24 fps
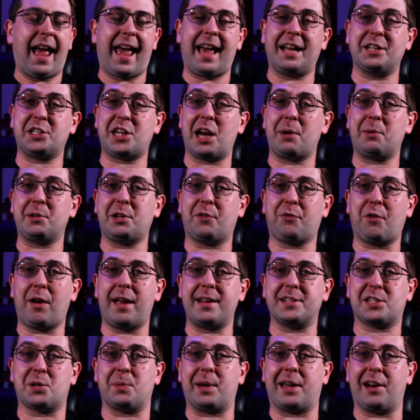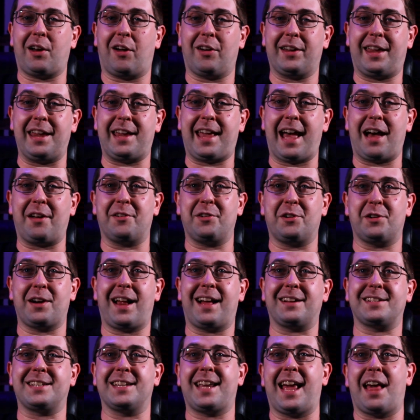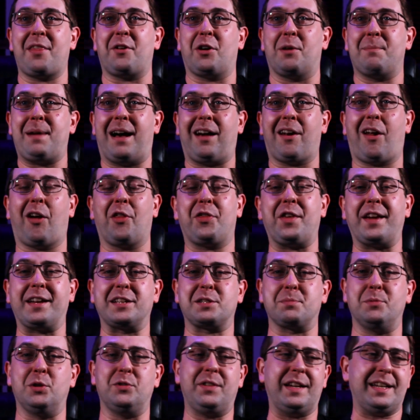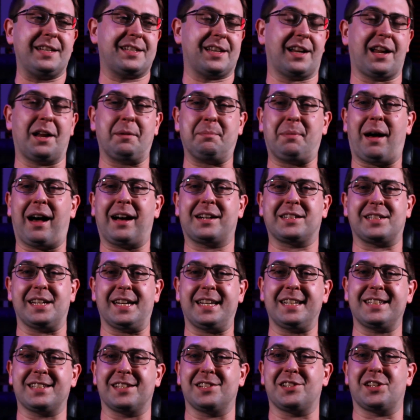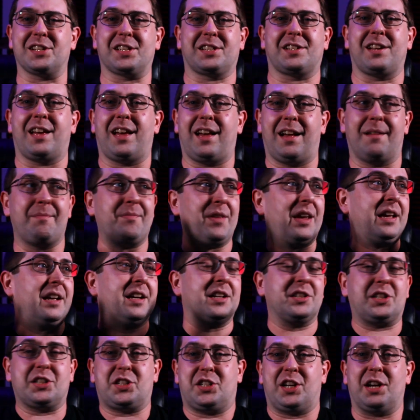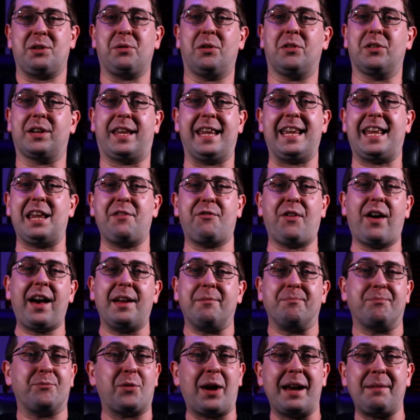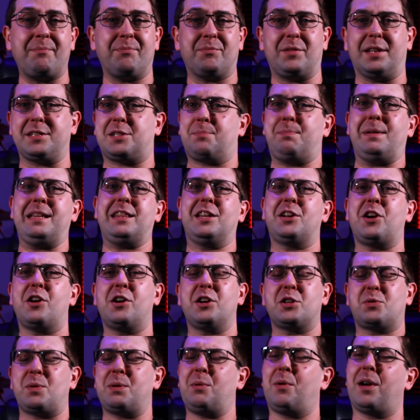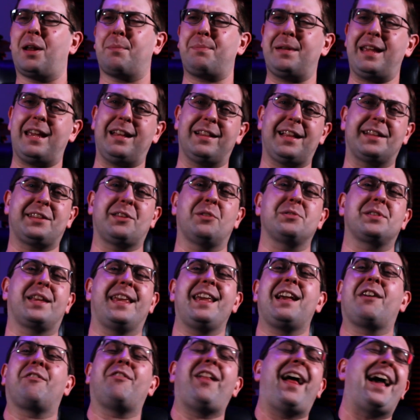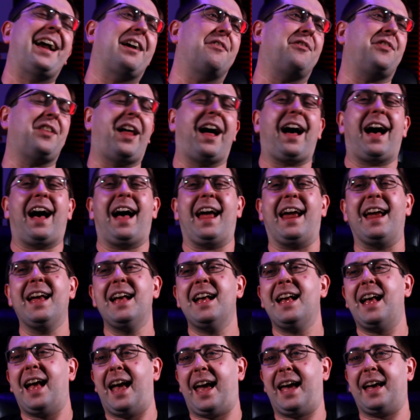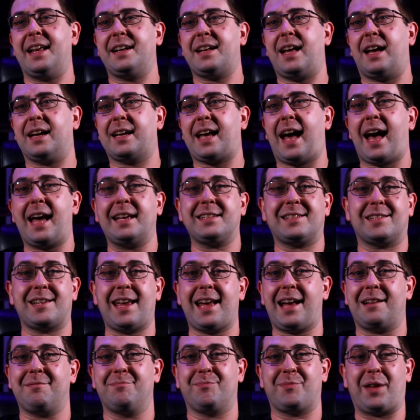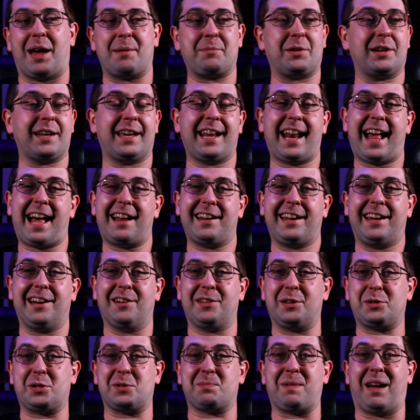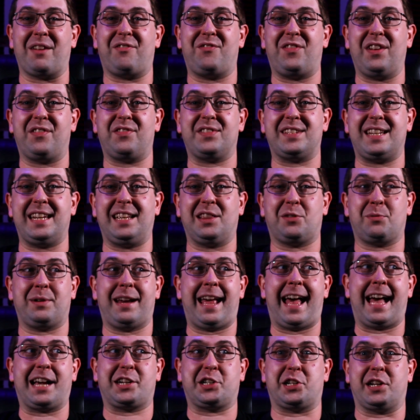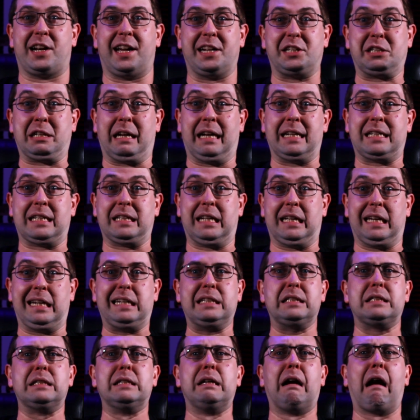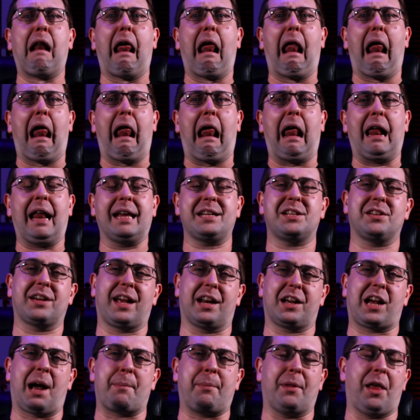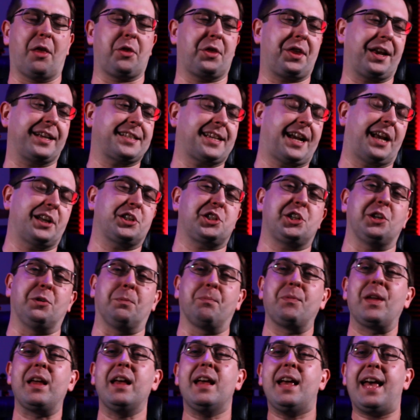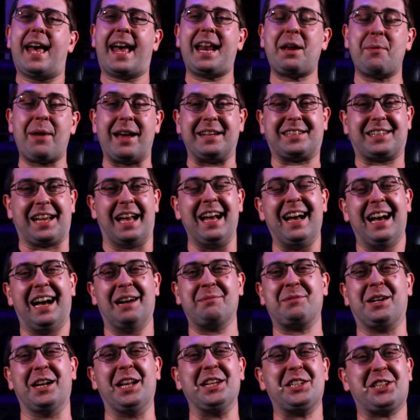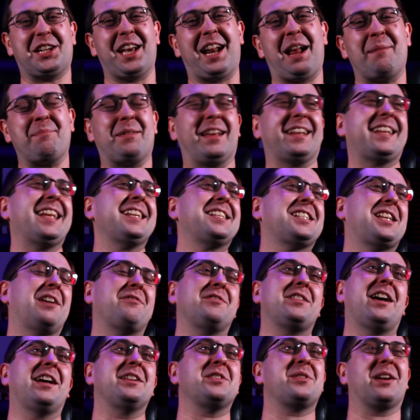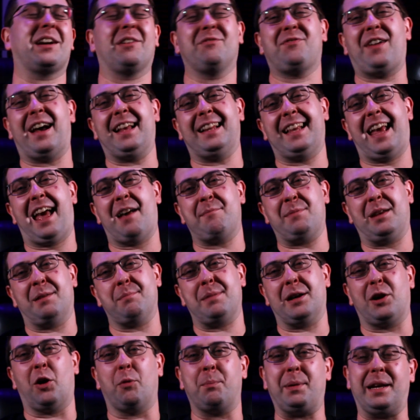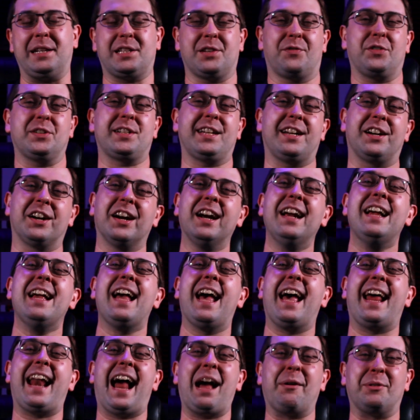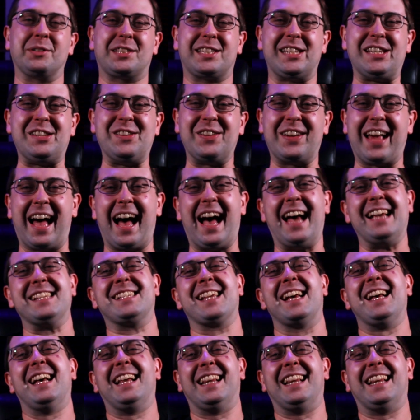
And share with your friends so we can all geek out and nerd out together about all things movies and unboxings and just uh, just general geeky fun, right? Let's be the nerds we want to be. Let those geek flag fly. And uh, guys, yeah, I'm going to get out of here. This was my fifteenth reaction I shot today. Oh, I still got a couple other things I got to shoot. Anyways, I'm going to shut up, get that stuff done so I can finally have me a big old pizza for dinner, and I will see you guys